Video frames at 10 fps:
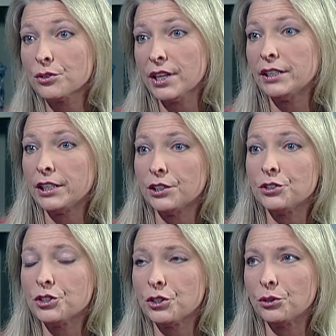they needed
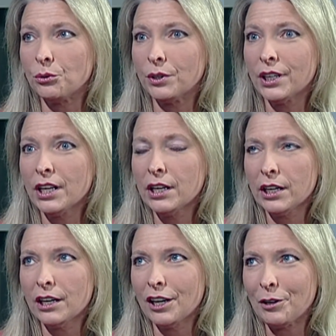to
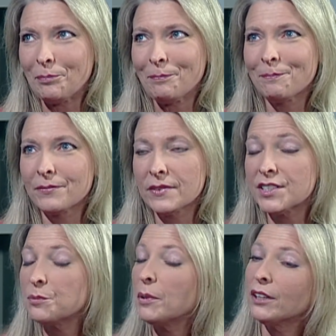um,
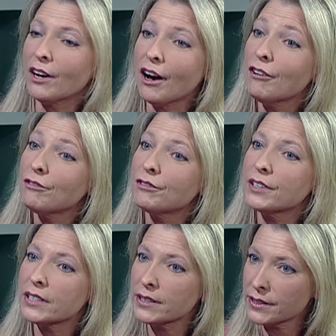spin off
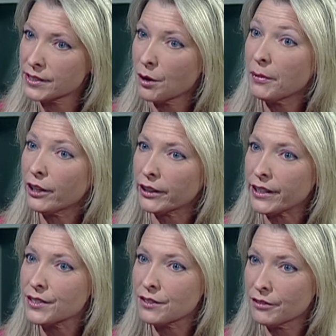some
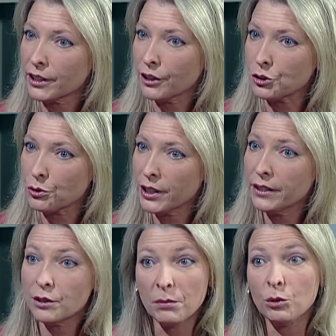areas of the country,
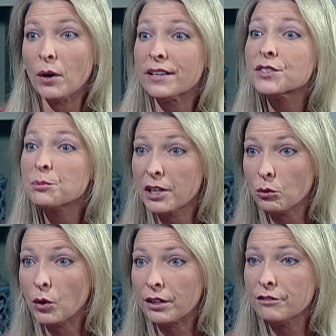the Midwest
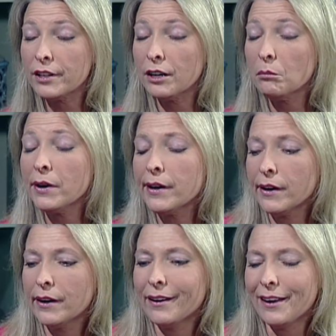being one of them,
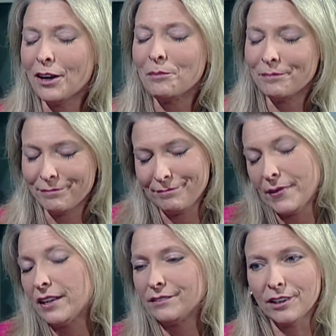um,
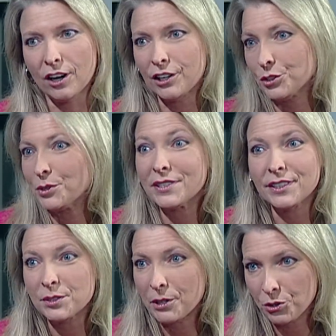and our Twin
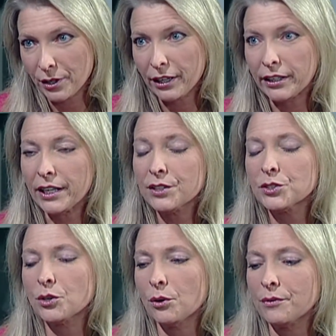Cities metro area.
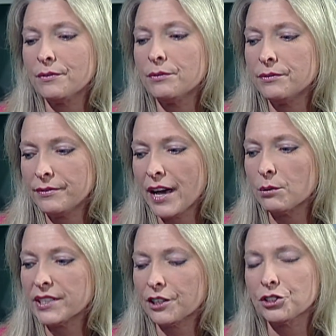So that
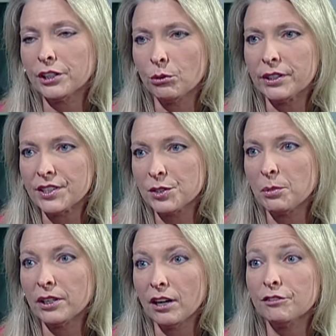was actually going to
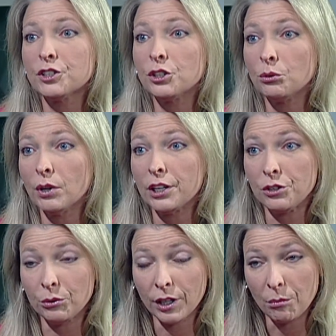spin off to a
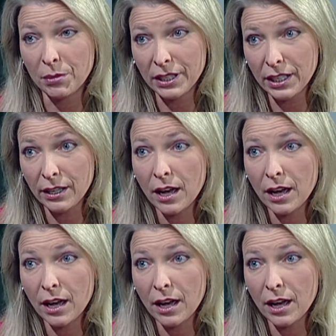new company